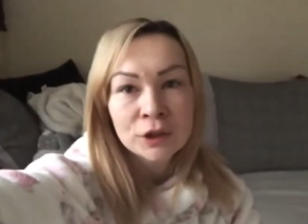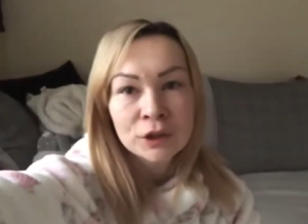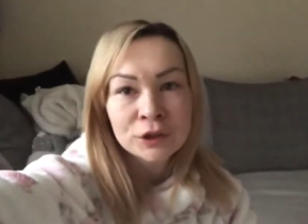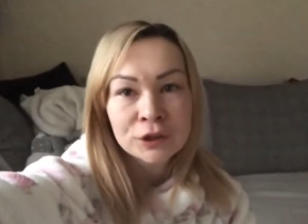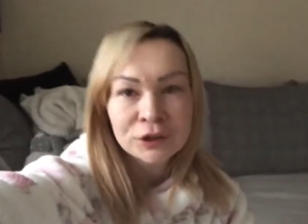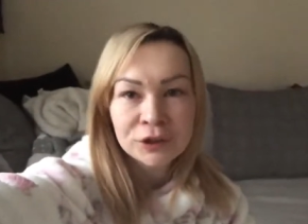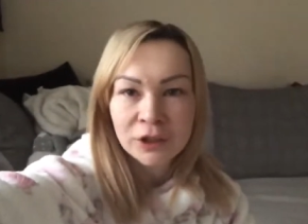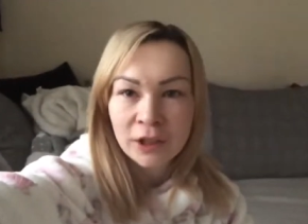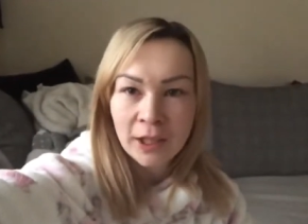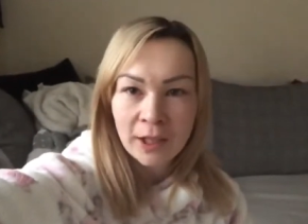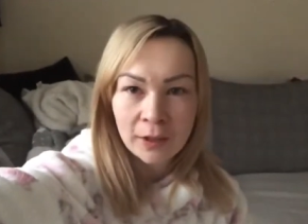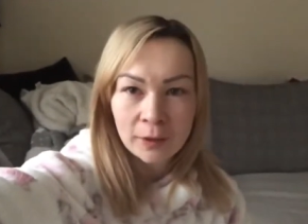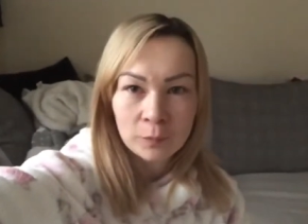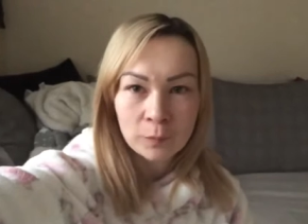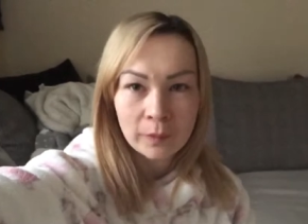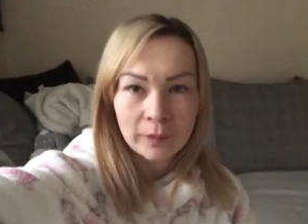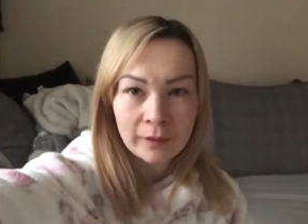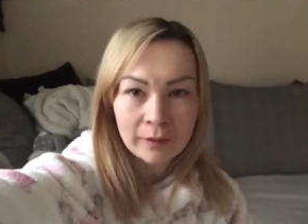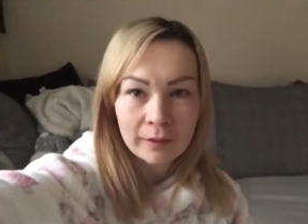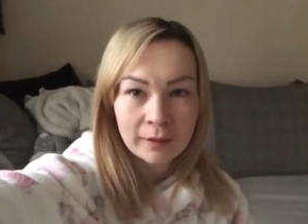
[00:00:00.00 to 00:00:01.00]
So,
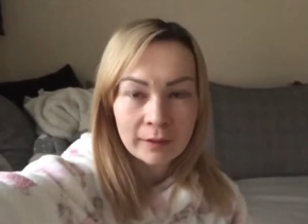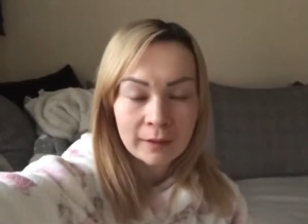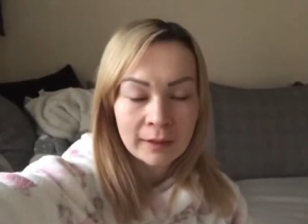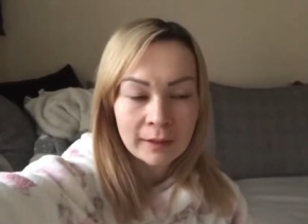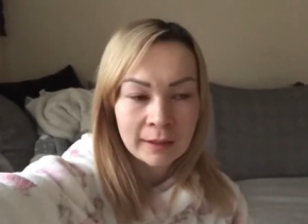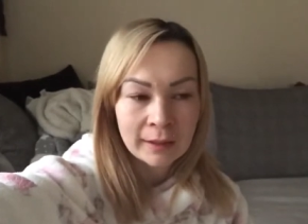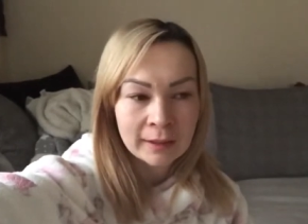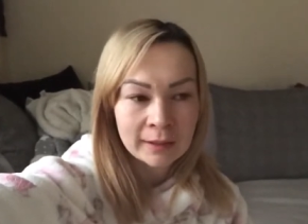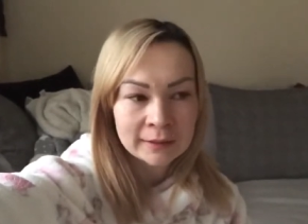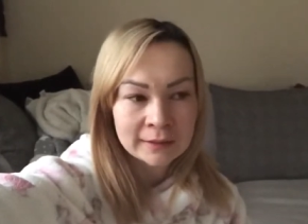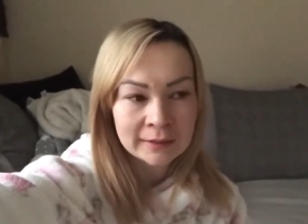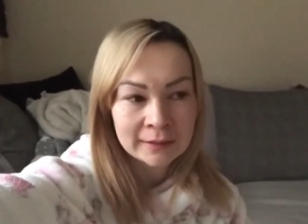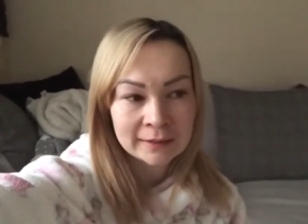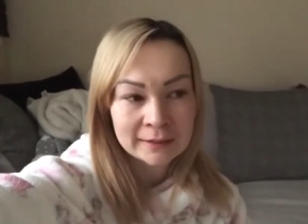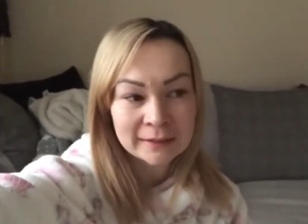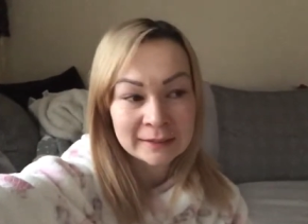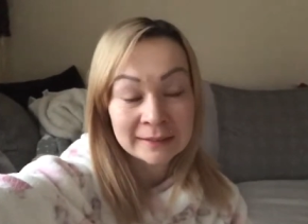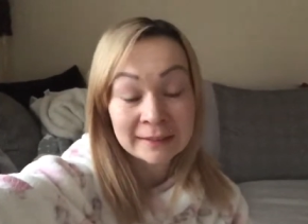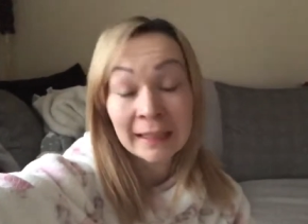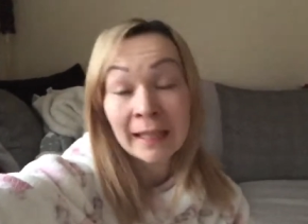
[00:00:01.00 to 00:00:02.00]
it
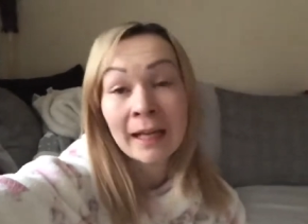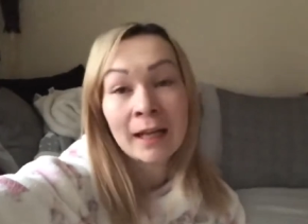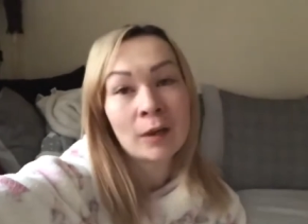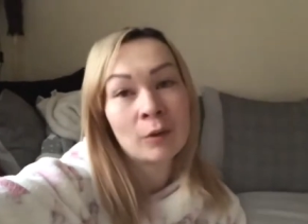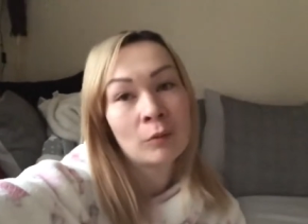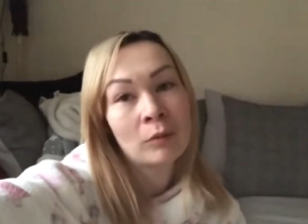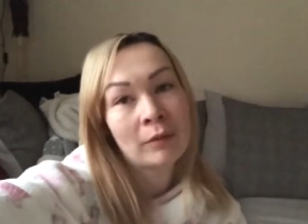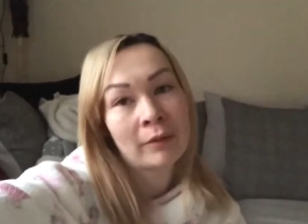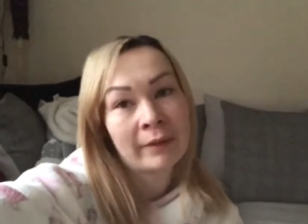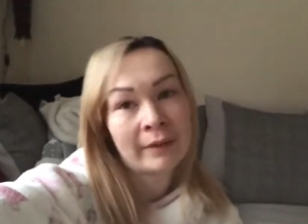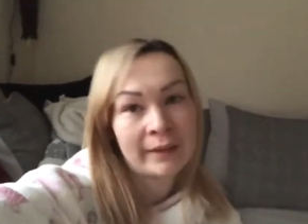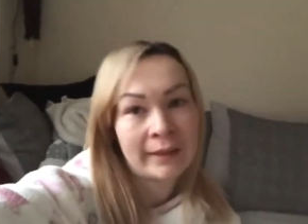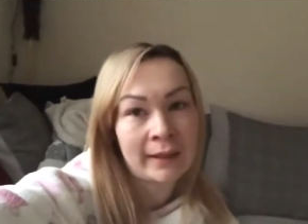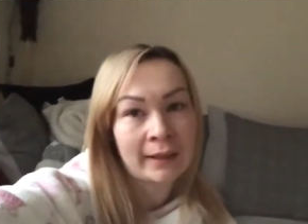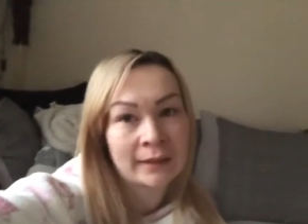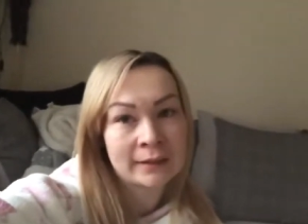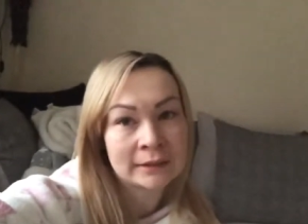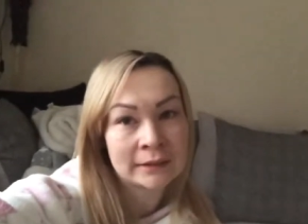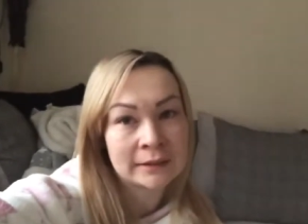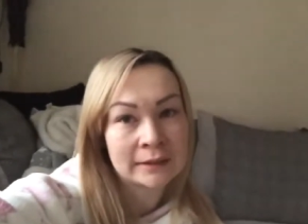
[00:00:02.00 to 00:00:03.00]
is now the
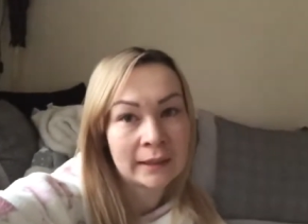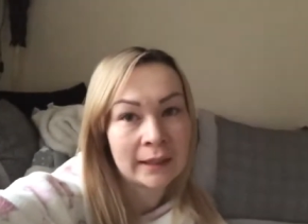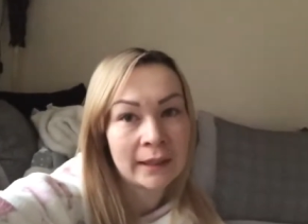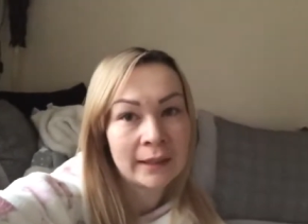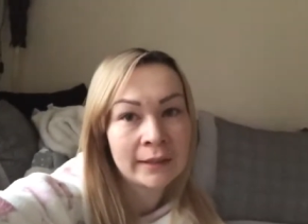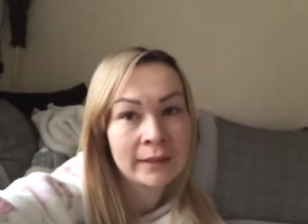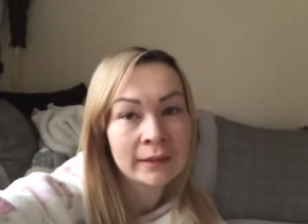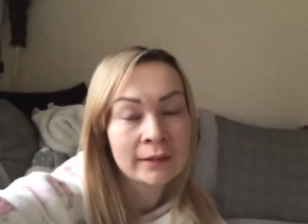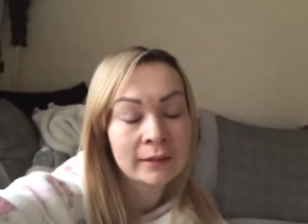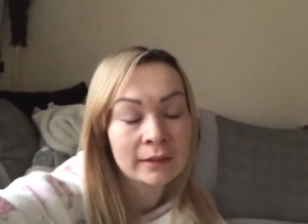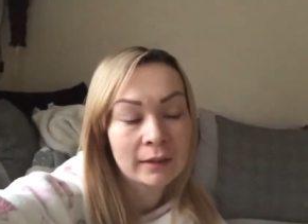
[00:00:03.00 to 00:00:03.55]
next day.